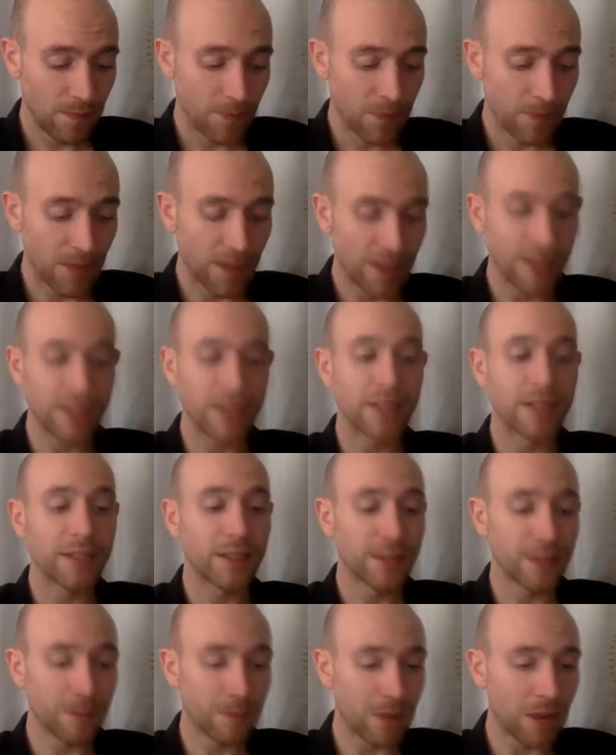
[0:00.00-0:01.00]
I need to get
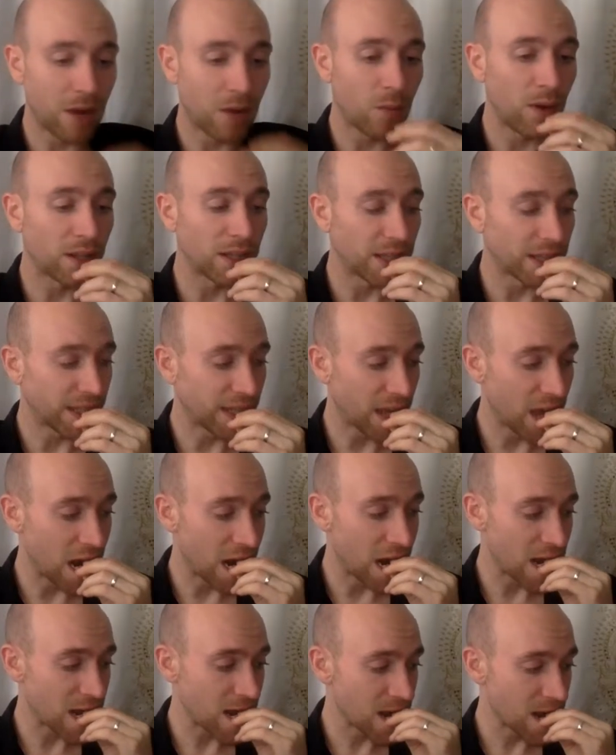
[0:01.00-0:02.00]
them out while I
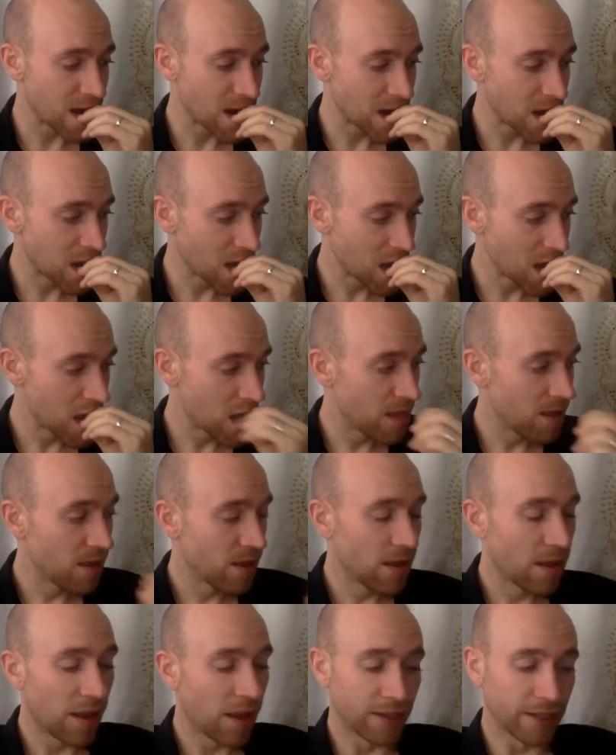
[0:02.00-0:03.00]
can.
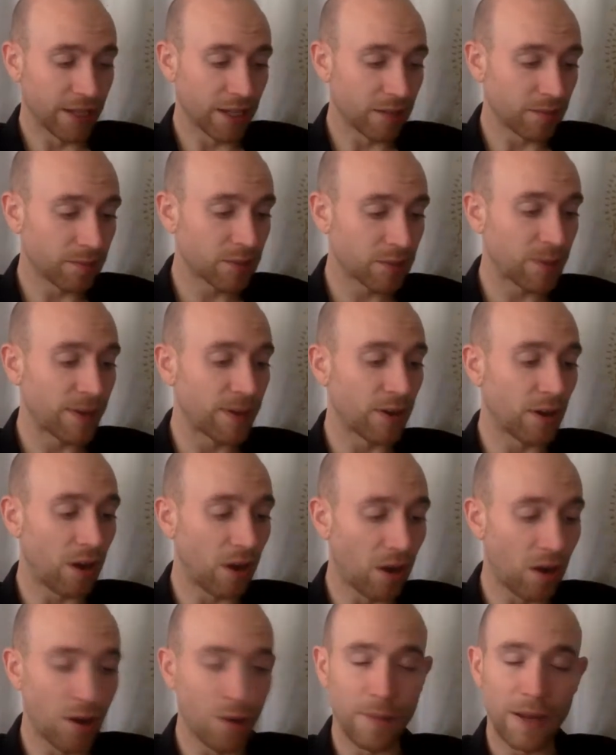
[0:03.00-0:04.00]
I can't spend
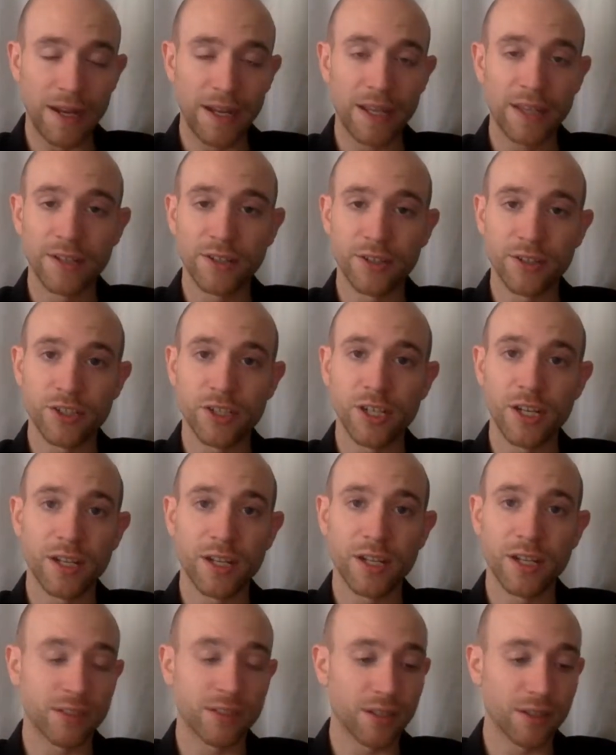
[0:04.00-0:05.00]
all my energy on
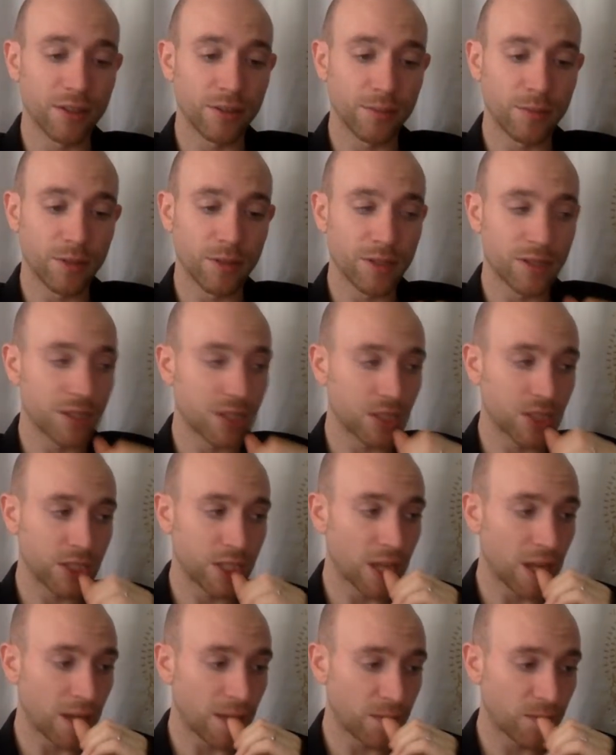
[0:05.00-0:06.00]
this other person's
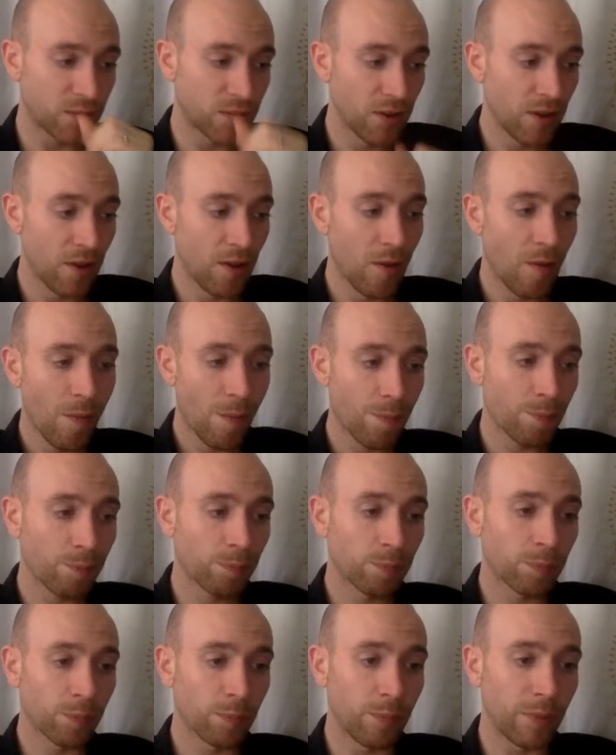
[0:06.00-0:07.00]
stuff
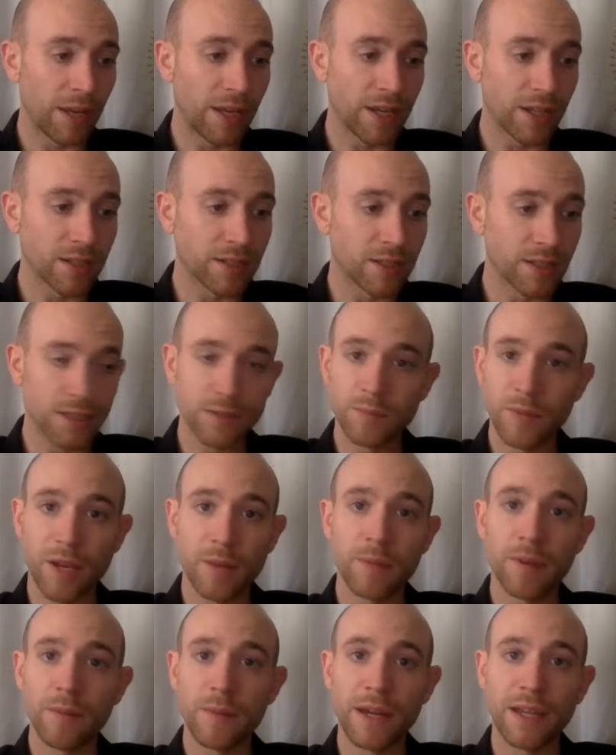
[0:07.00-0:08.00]
because this may
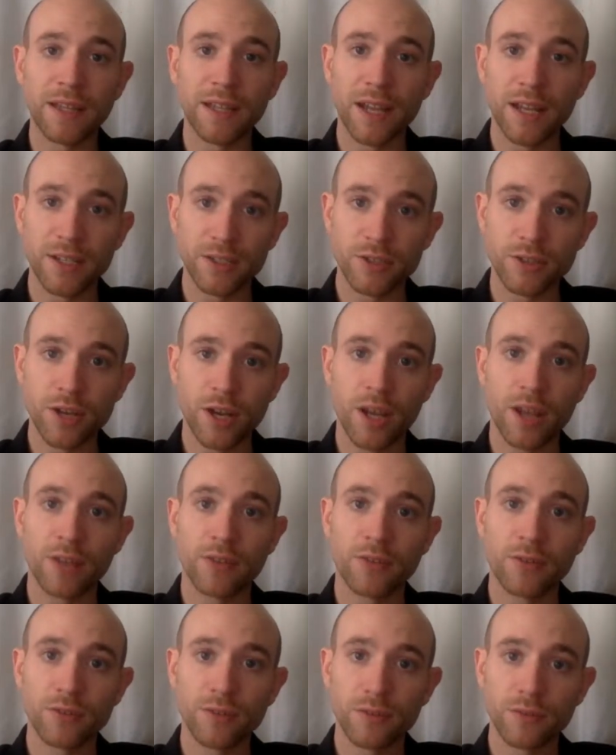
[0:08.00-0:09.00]
be my last
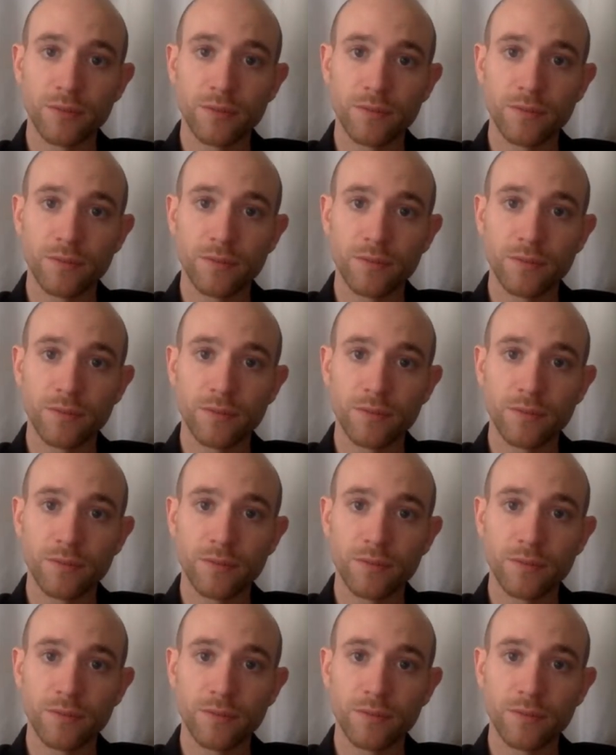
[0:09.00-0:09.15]
chance.